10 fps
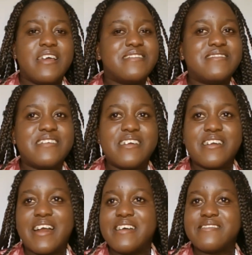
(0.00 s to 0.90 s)

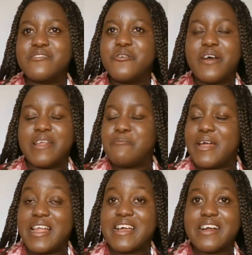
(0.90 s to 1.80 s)
Jay, guys, yo, and
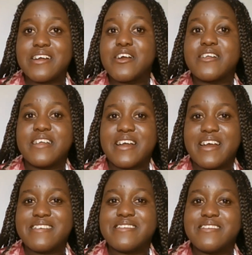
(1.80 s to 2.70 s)
balanga kakshe,
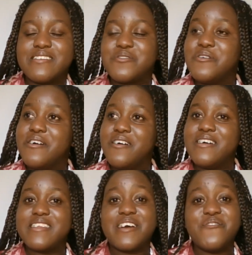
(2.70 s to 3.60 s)
guys, yo,
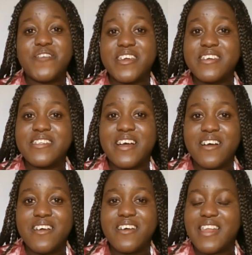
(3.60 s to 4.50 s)
da
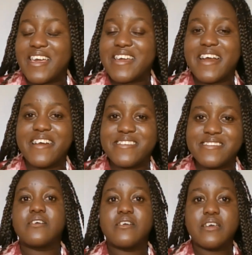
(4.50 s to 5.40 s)
feila. Like, guys,
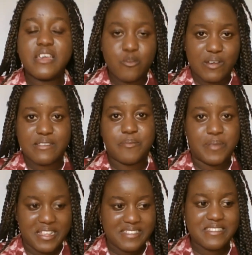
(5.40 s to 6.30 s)
it was a
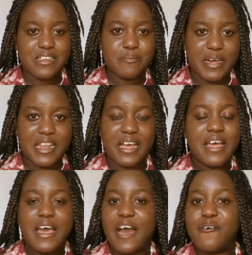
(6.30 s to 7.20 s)
blessing, but
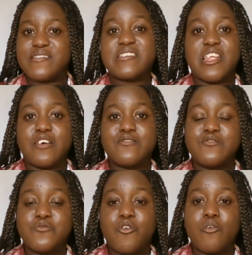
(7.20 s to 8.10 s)
I wasn't allowed to
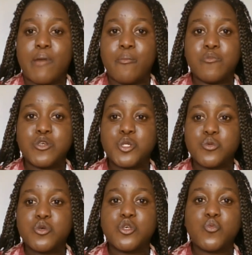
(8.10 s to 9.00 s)
do all my modules
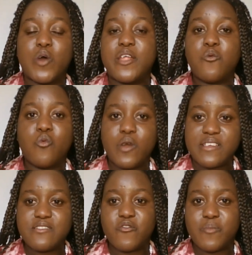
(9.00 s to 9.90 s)
because what a
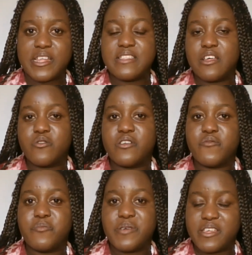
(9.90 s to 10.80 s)
waste of money that would
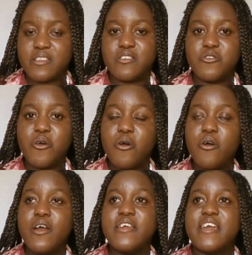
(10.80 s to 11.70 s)
have been.
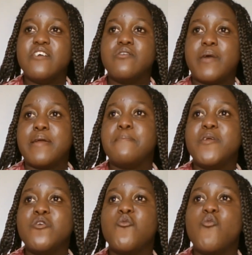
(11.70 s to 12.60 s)
Yo, yeah, you buy
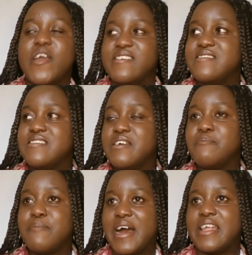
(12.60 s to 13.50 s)
you waste your
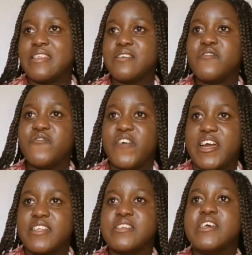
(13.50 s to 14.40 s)
money.
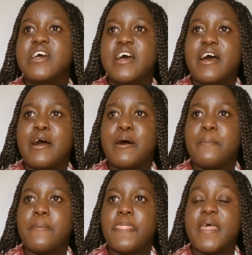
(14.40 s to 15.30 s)
Fine.
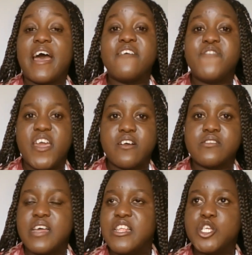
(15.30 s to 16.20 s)
I
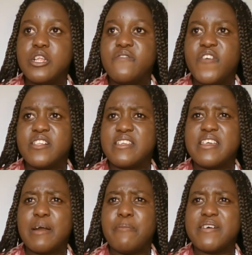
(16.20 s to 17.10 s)
failed. I literally failed. I
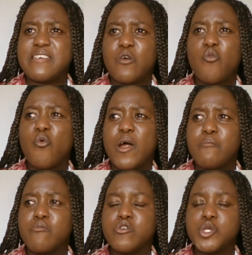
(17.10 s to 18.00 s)
think I passed like one
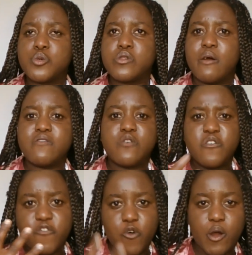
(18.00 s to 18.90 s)
module. I was
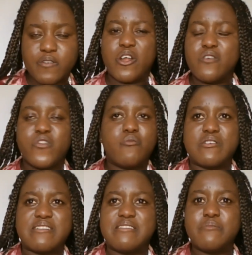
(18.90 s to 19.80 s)
doing four. One of them
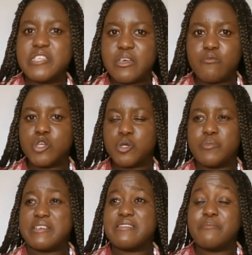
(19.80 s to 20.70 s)
was a semester module,
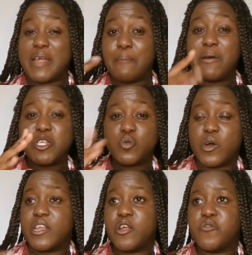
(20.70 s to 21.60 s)
but I passed
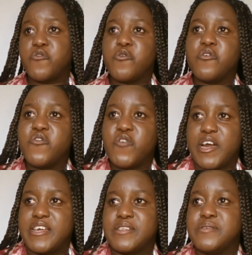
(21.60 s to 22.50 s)
one out of four.
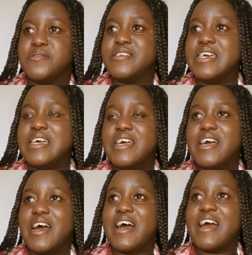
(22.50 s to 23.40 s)
Fine.
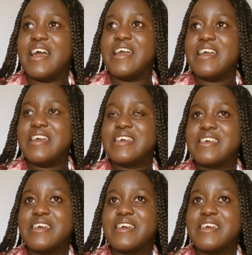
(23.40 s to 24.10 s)
Hi.